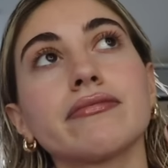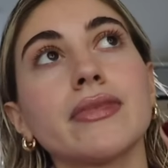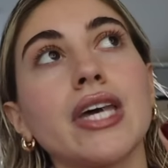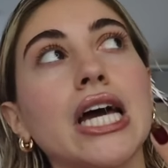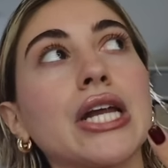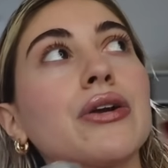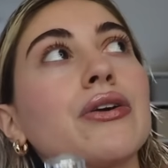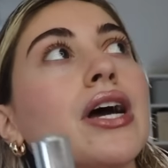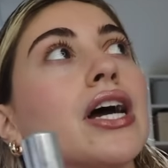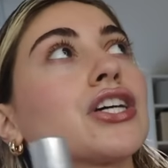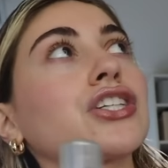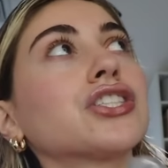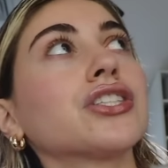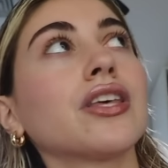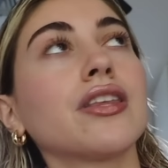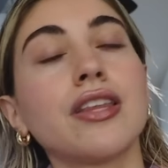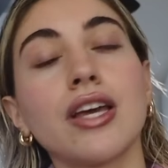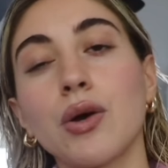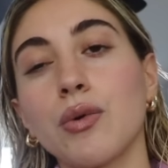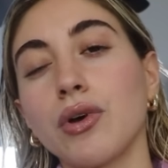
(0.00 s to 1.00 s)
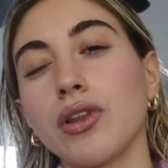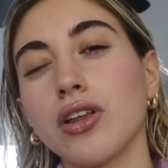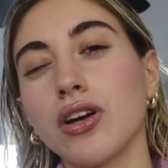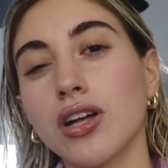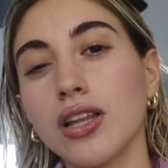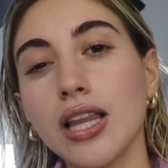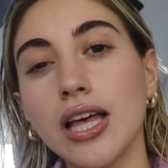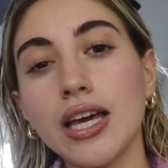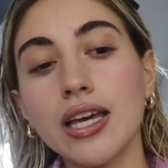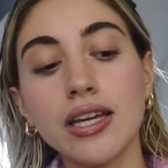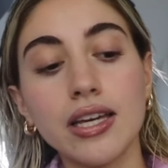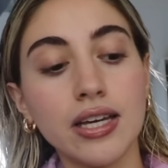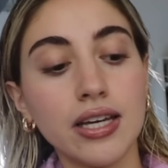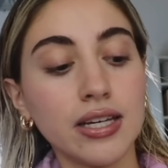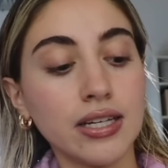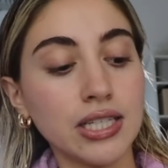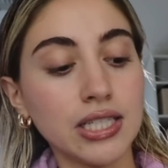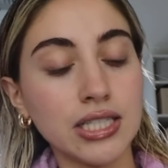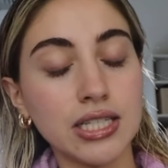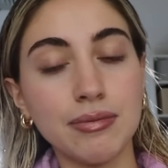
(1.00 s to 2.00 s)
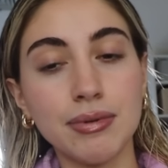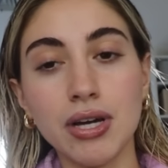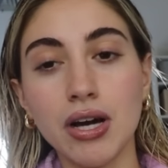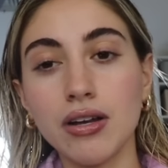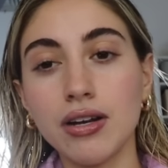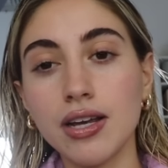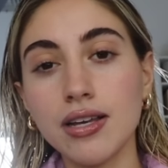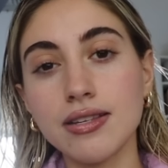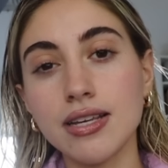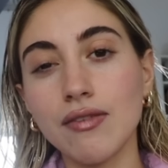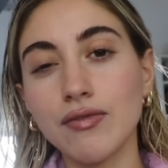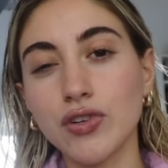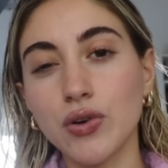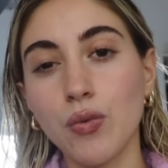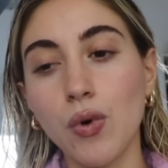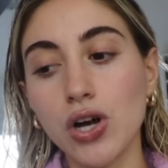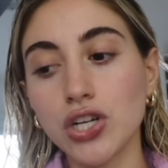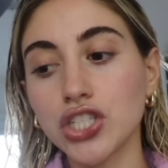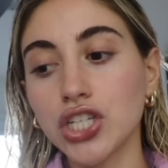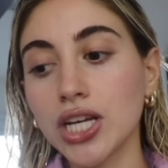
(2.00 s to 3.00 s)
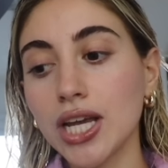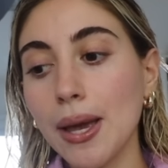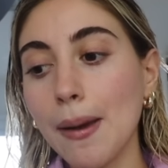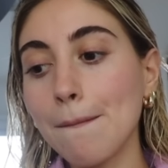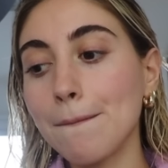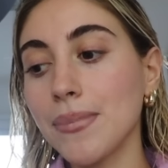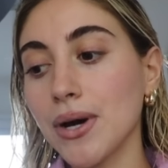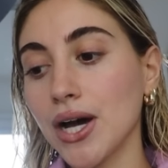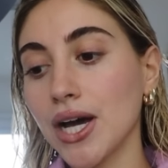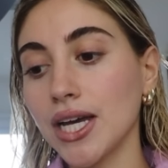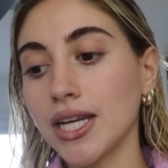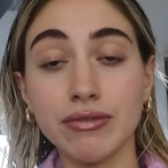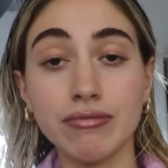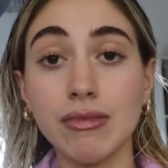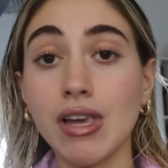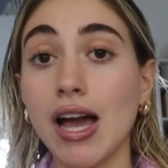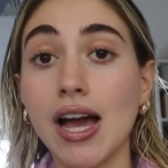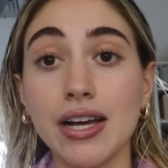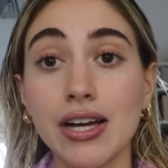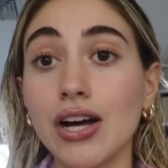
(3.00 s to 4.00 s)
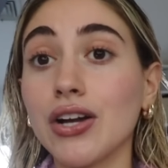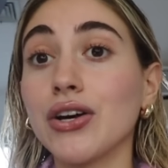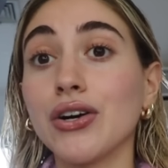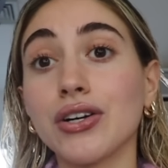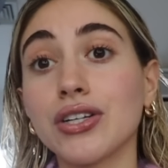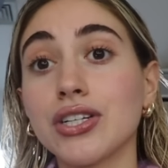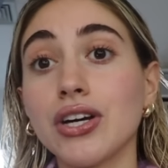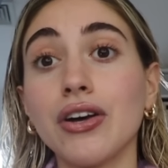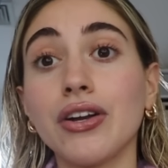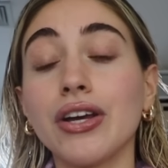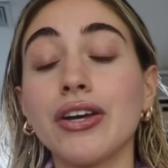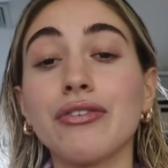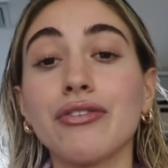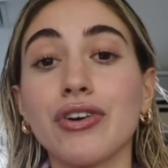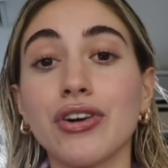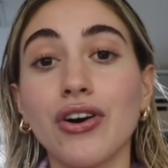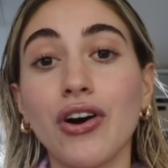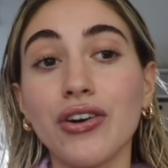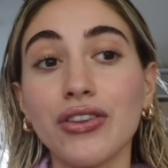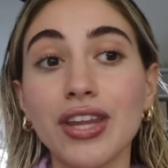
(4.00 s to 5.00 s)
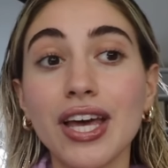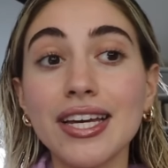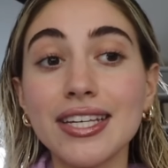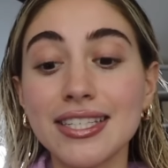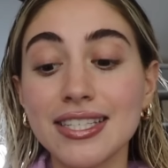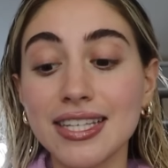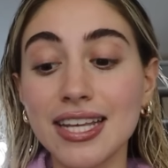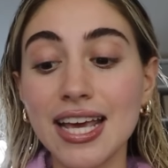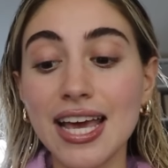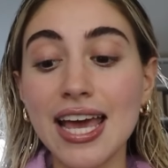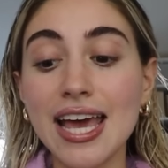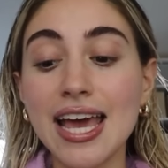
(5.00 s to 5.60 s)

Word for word: I don't actually think we look alike, to be honest, after watching it, but I got hooked on it regardless,